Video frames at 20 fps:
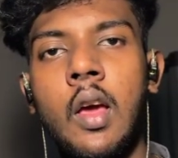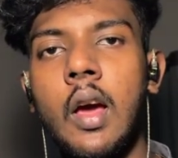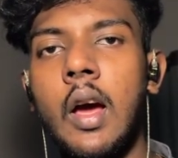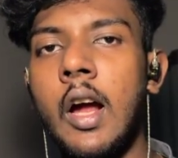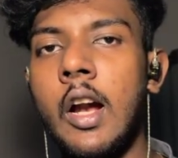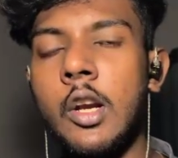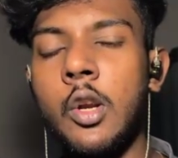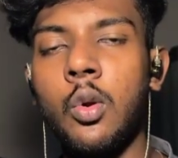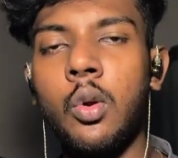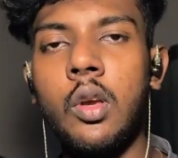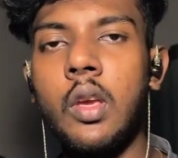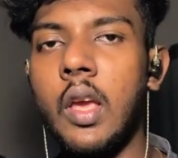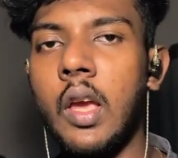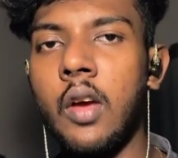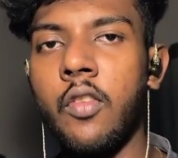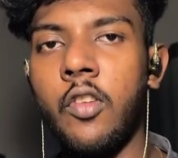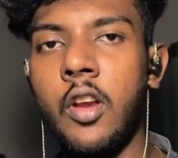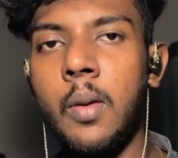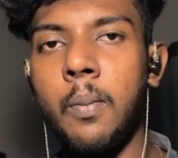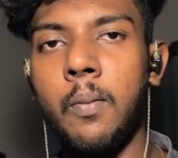And
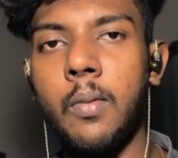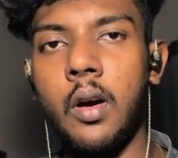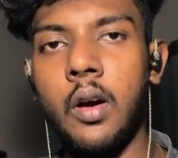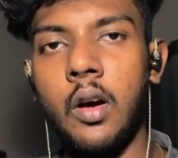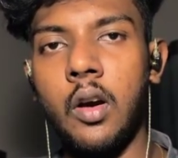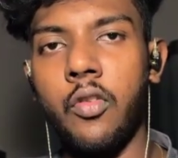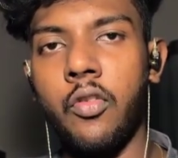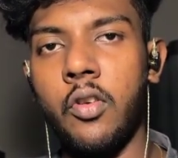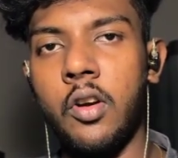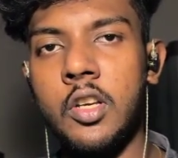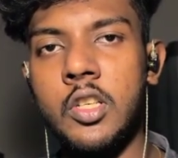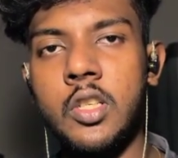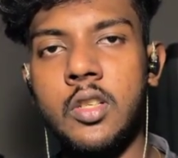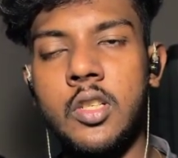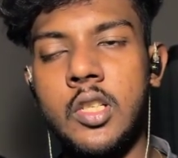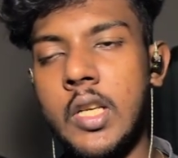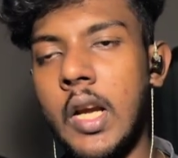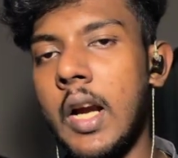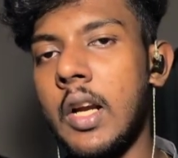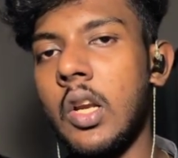every first
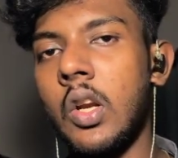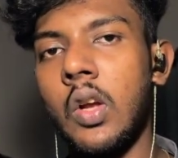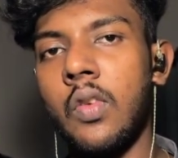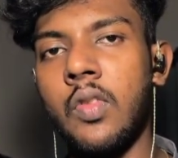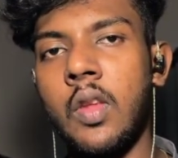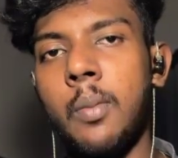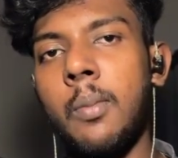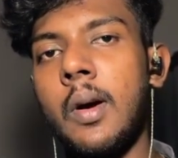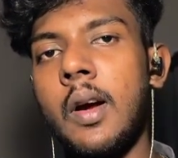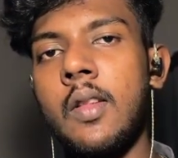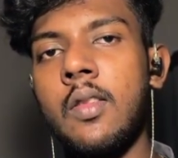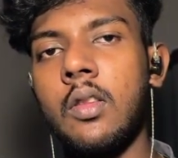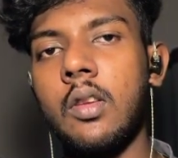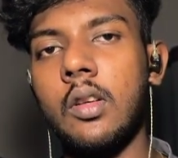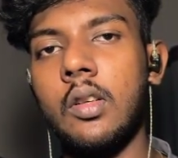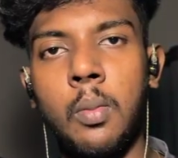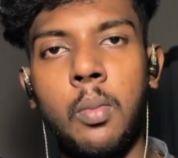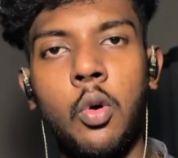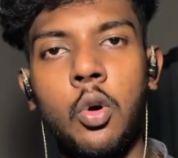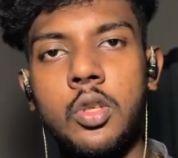starting of the month,
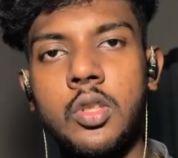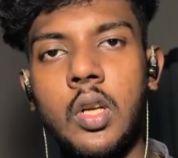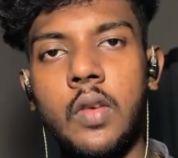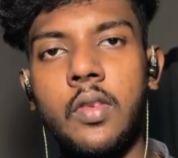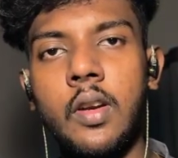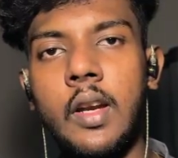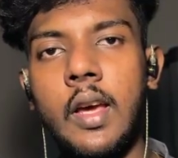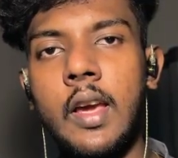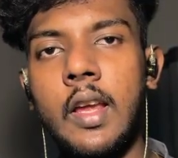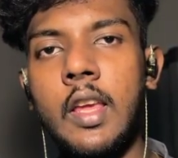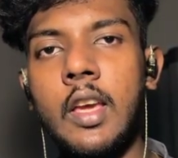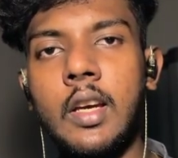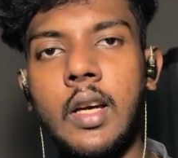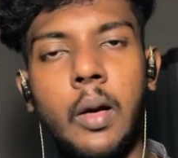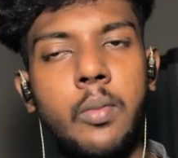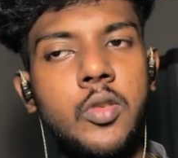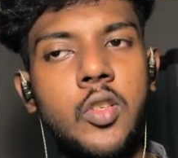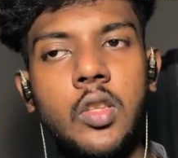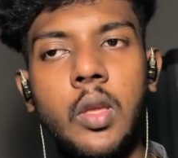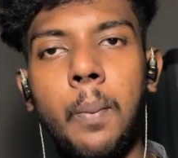most of the diary
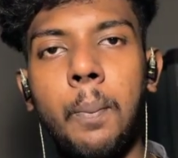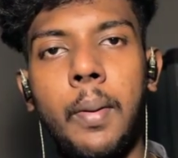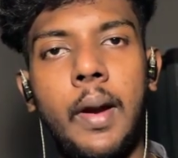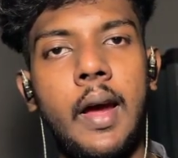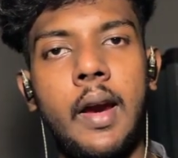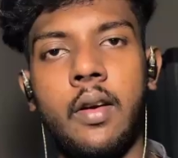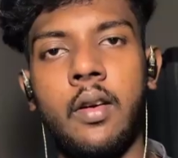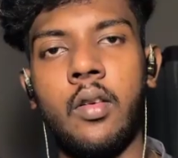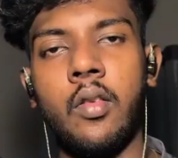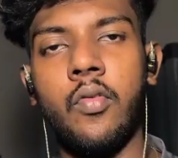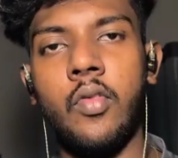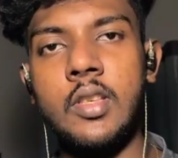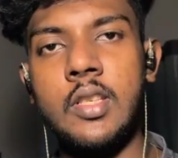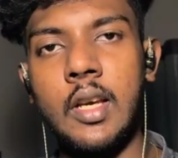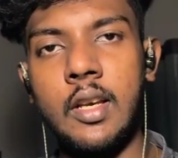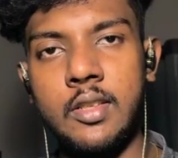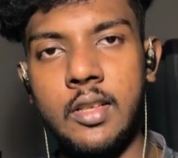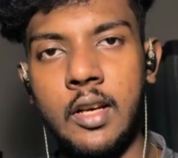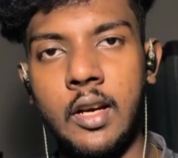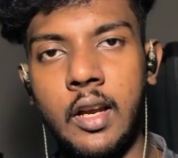comes with a planner which
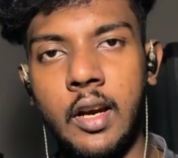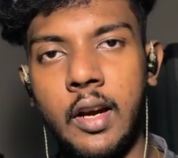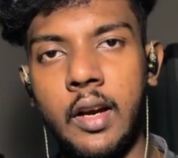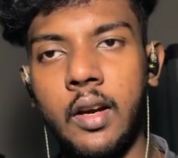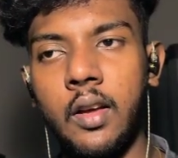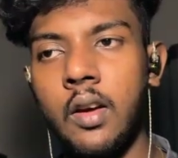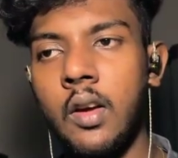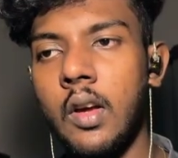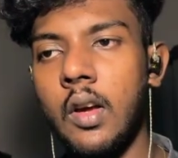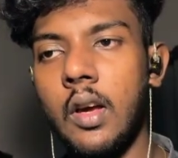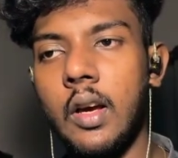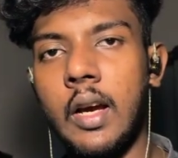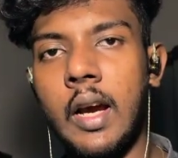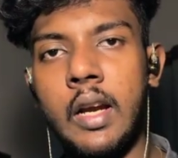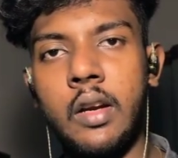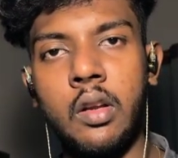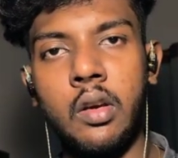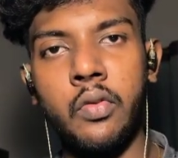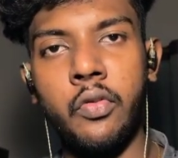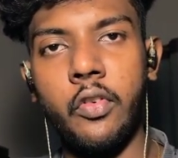has a grid
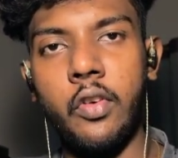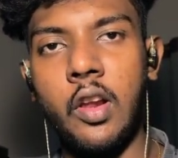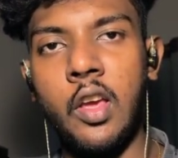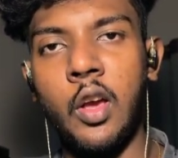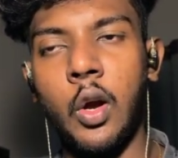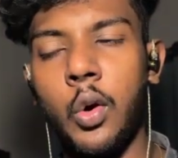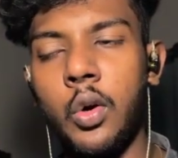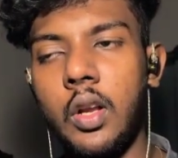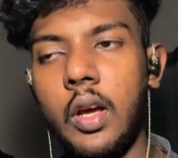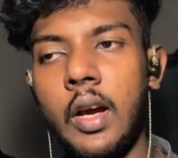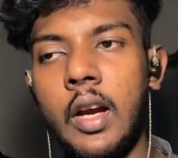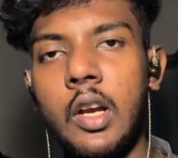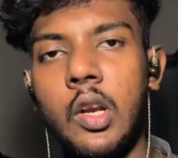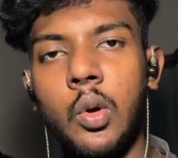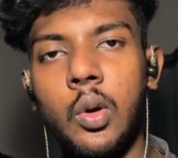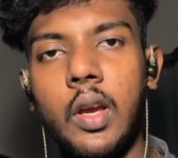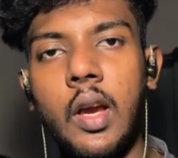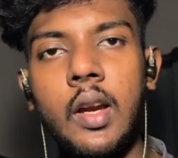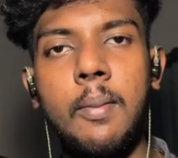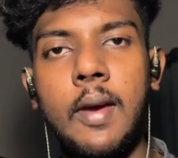kind of layout, and you
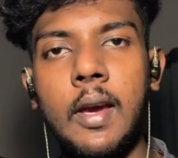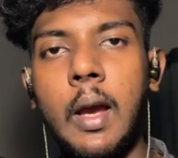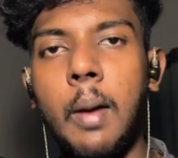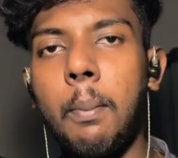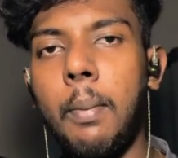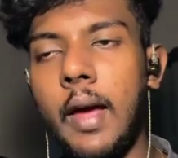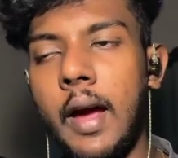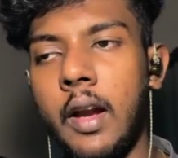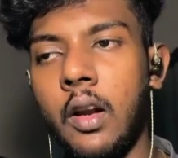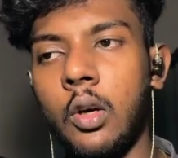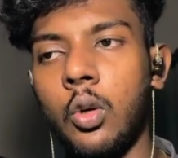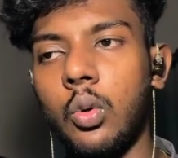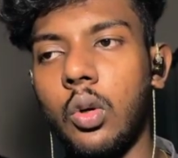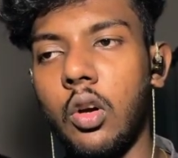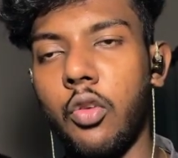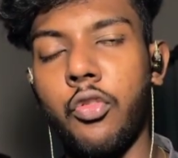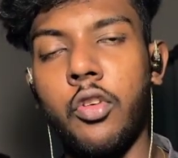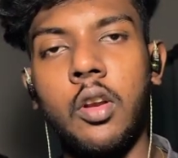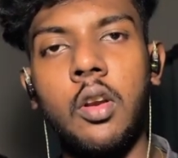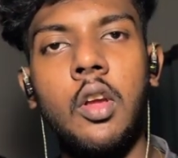can make a plan out
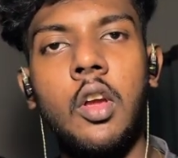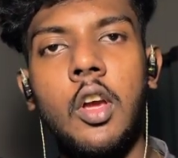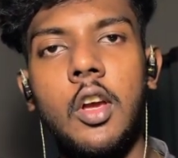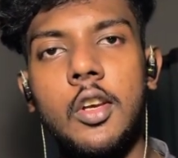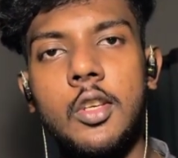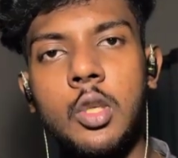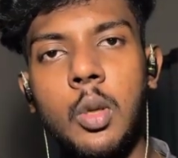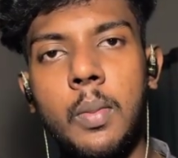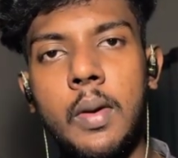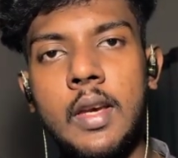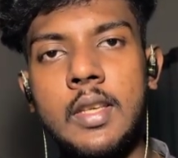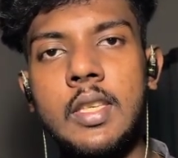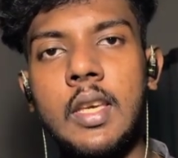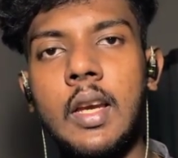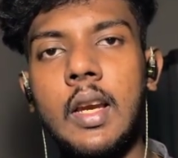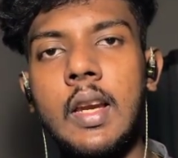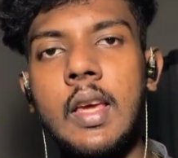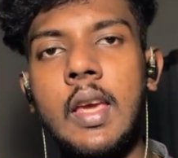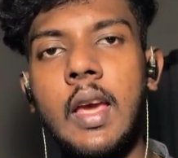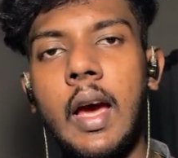of it. So
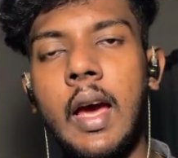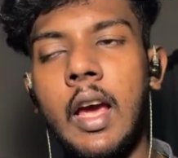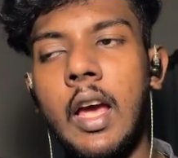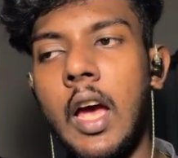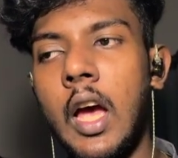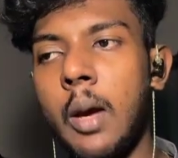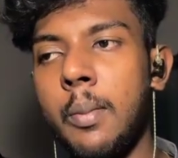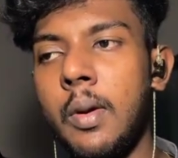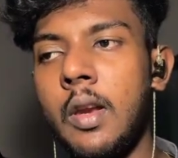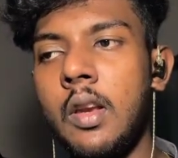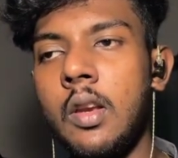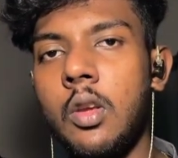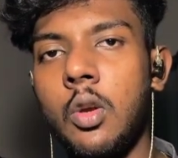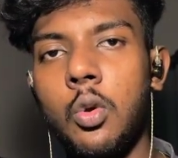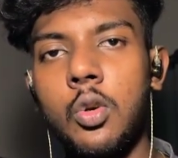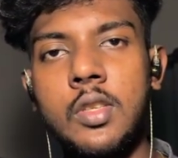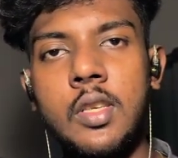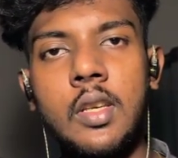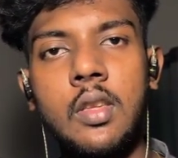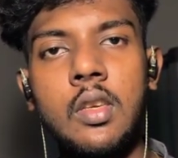basically, I have been
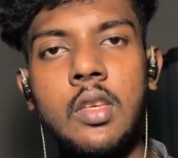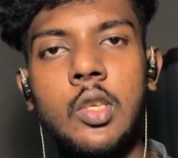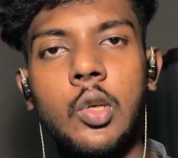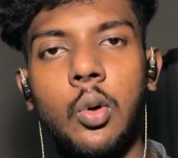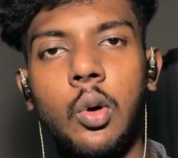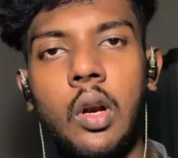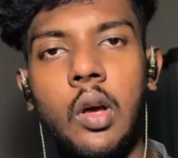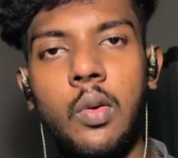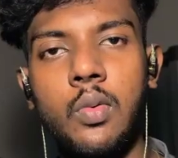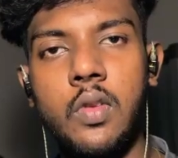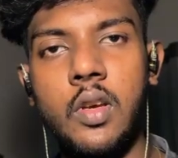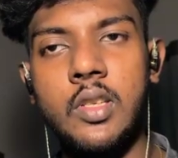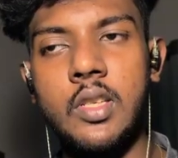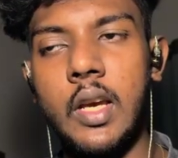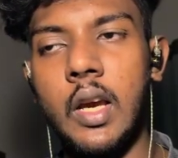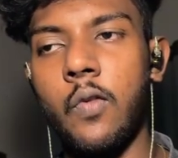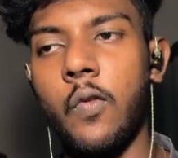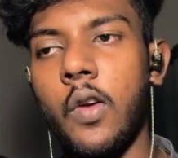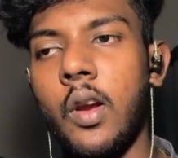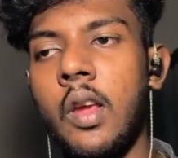using this whole of the
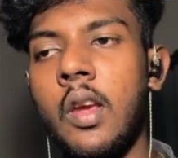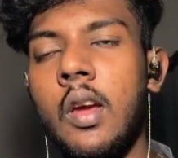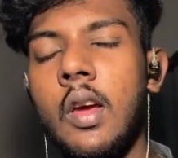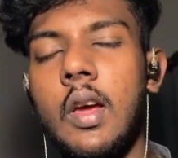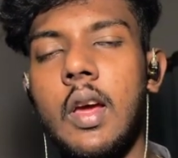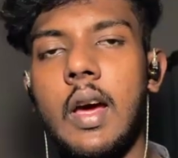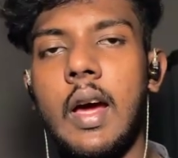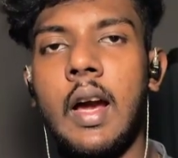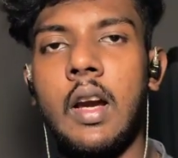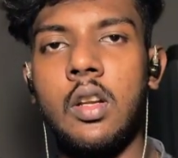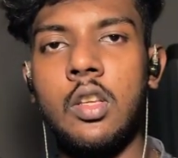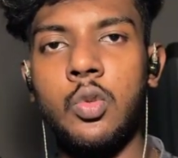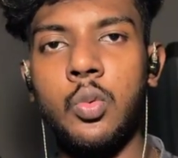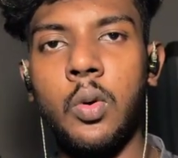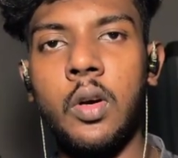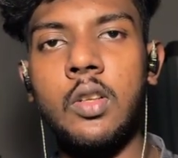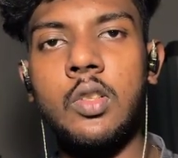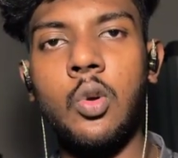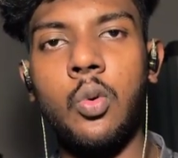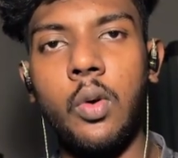January, and it
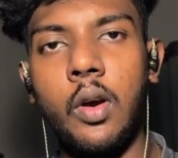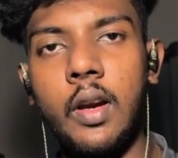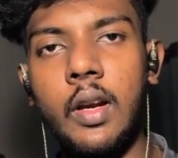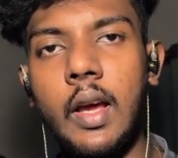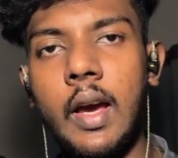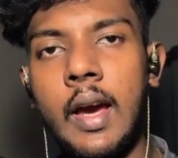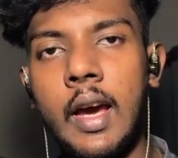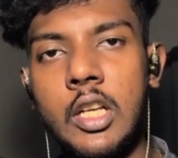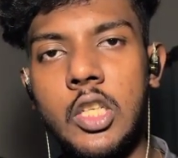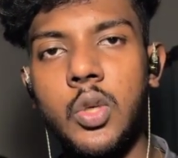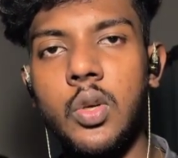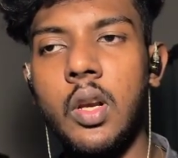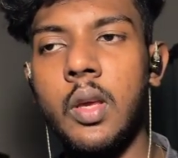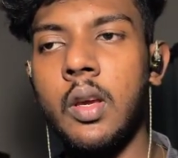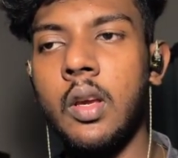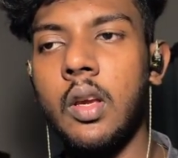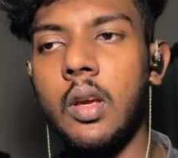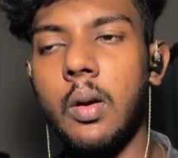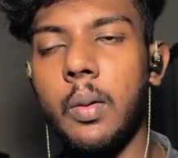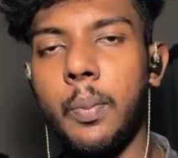was quite
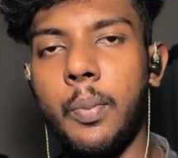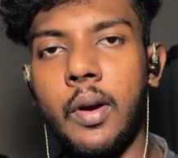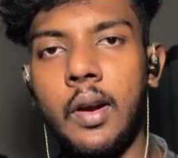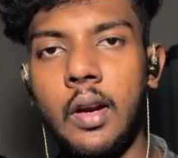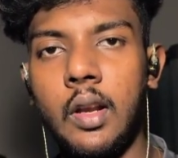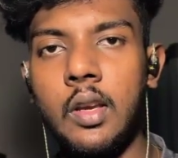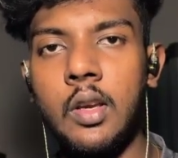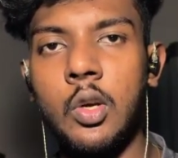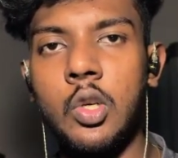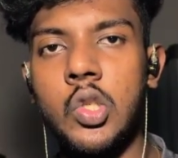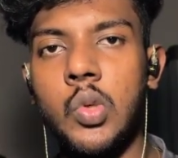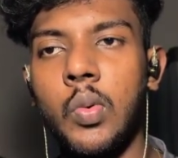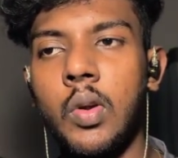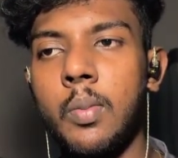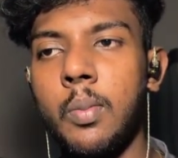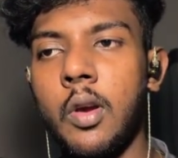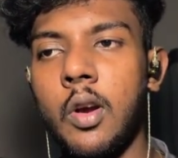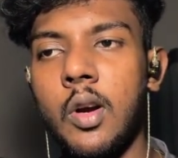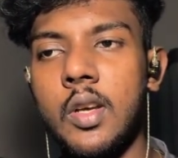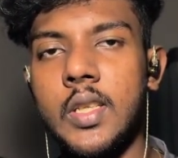actually pretty useful
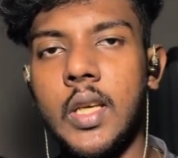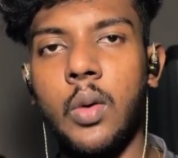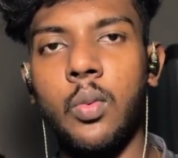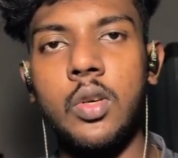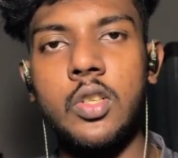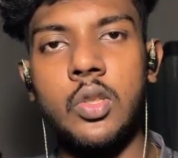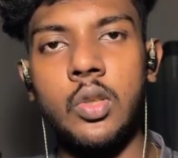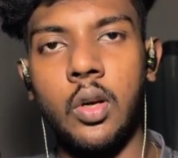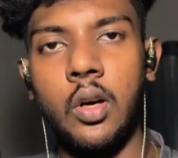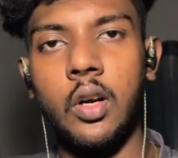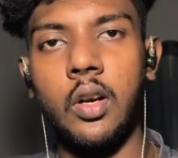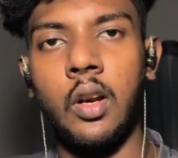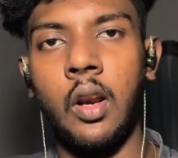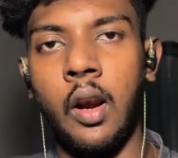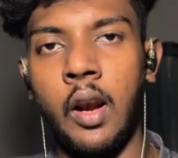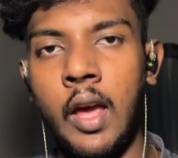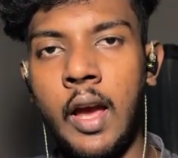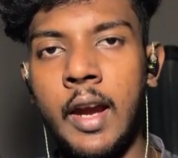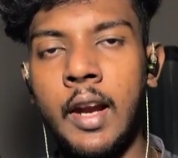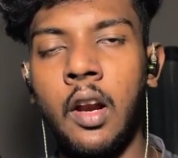because I was not
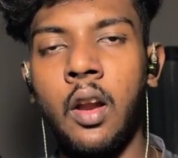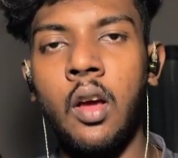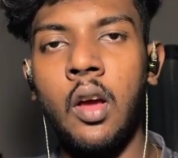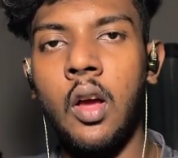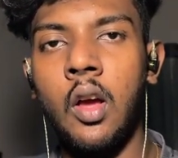relied